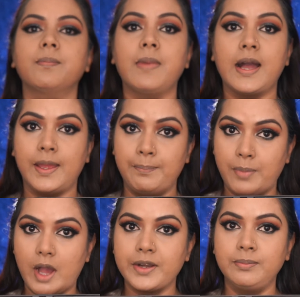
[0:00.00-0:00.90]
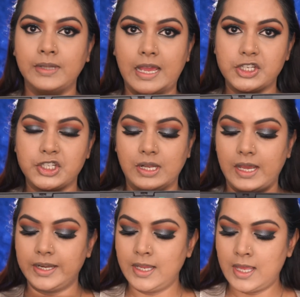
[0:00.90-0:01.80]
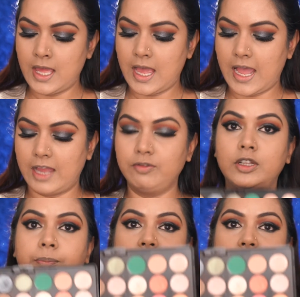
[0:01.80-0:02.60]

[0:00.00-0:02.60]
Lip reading: my bottom lash line. I will